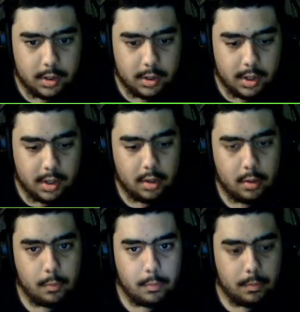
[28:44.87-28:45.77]
Can I?
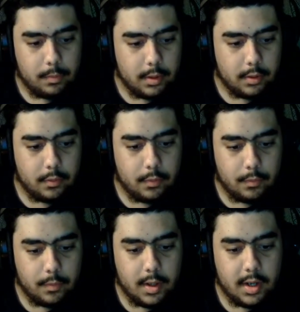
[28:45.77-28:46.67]
Oh, that's right.